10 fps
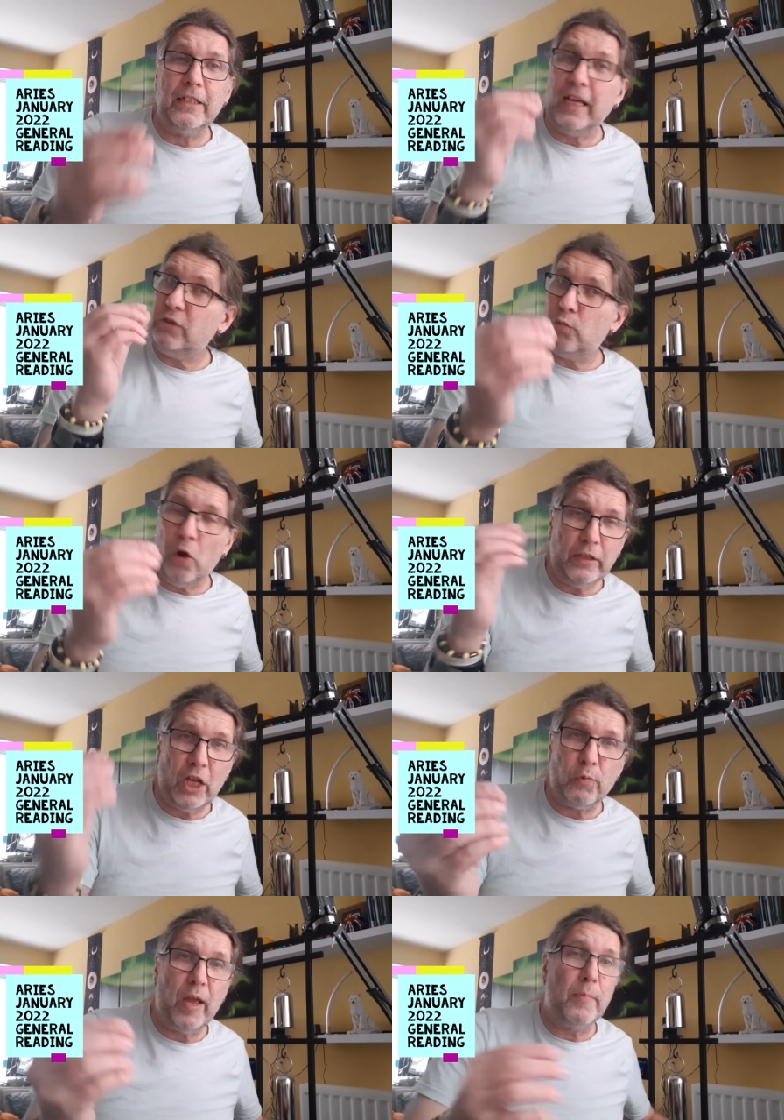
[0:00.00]
it doesn't work
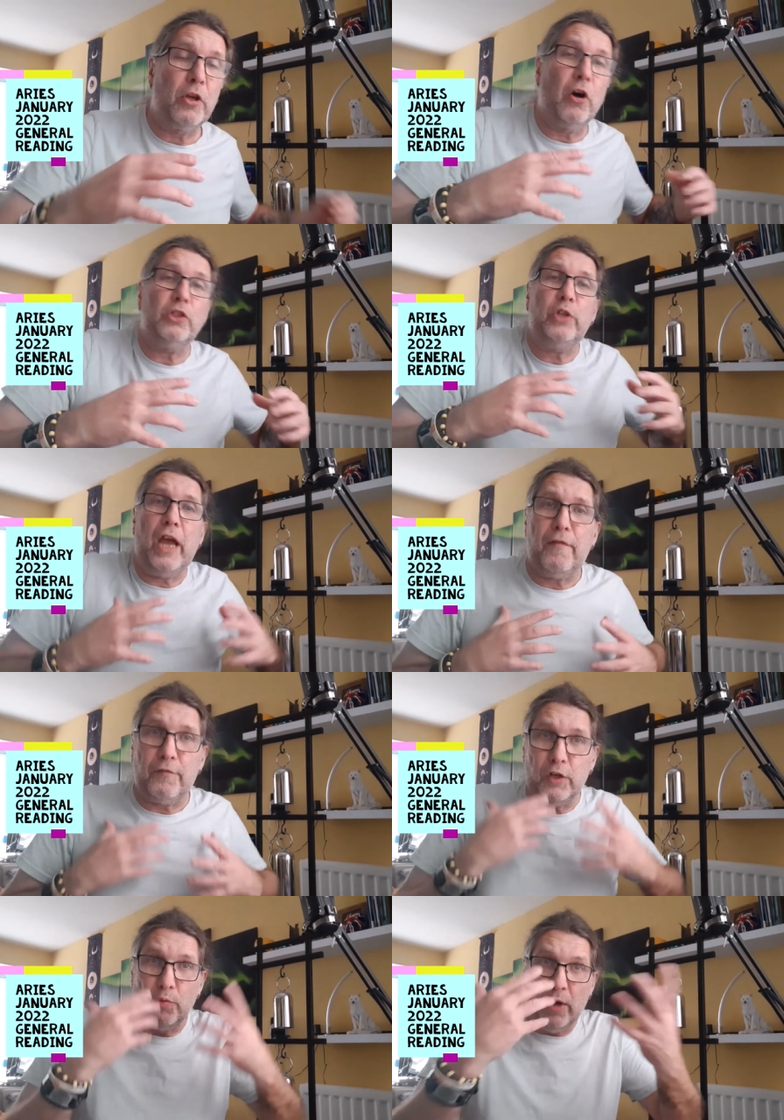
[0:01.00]
that way, because you have
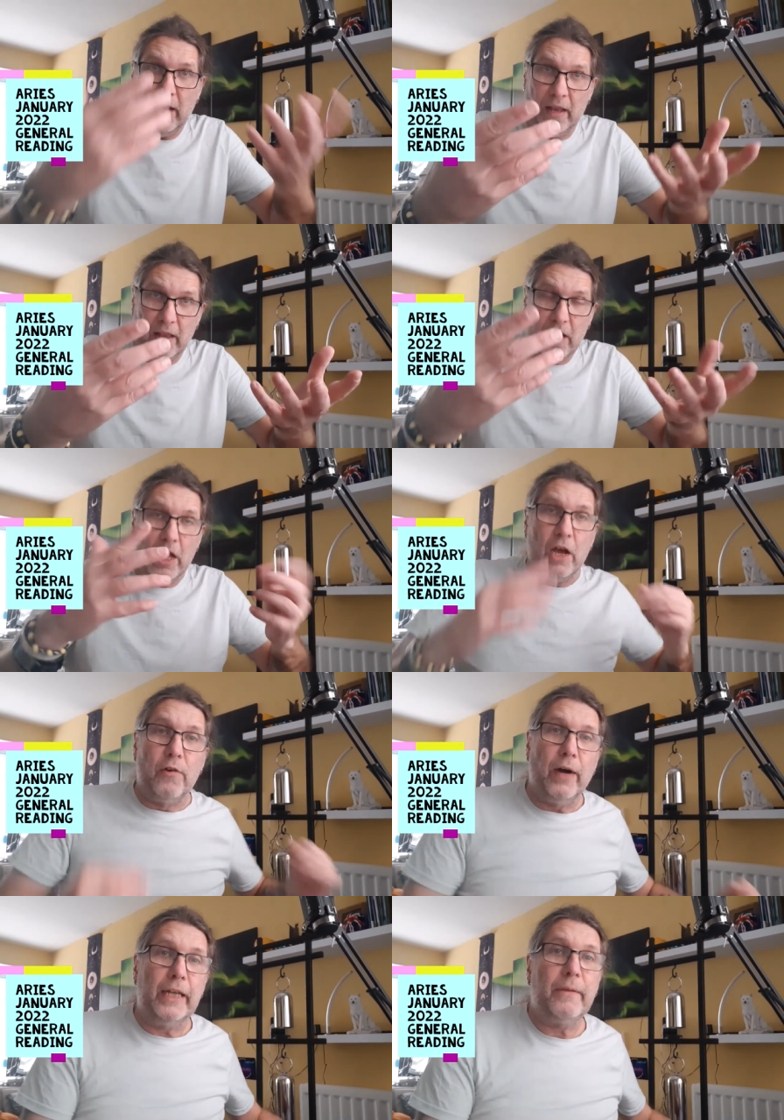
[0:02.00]
free will,
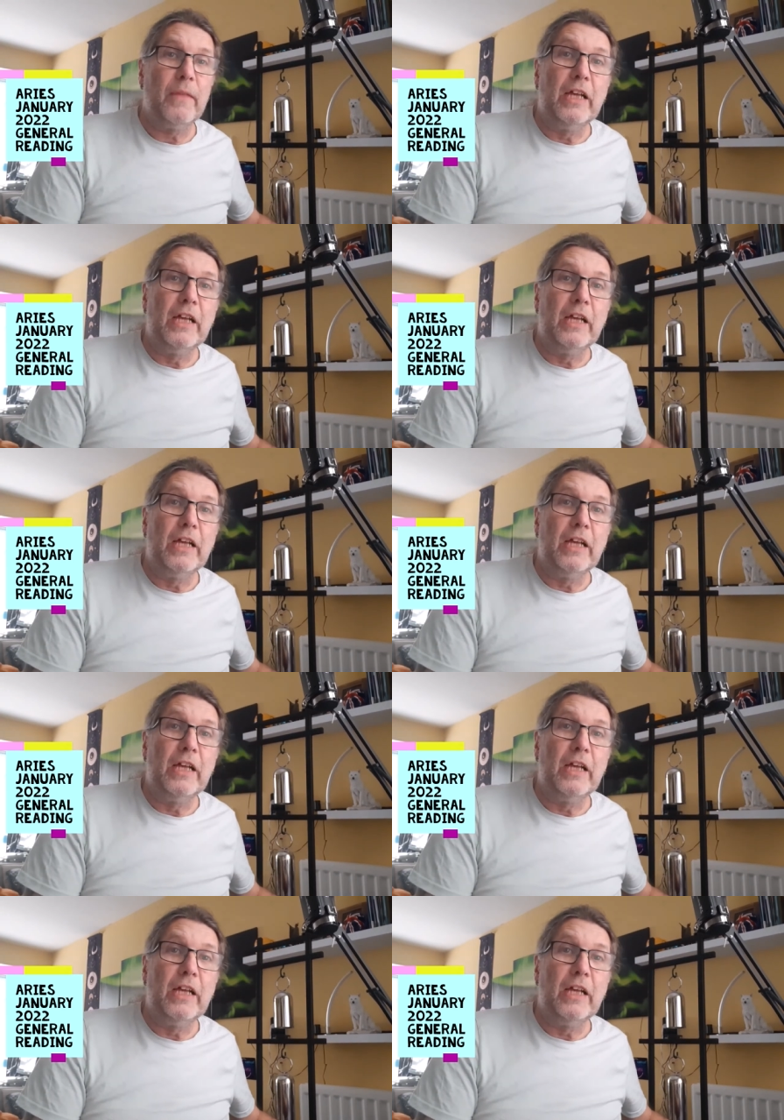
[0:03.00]
right?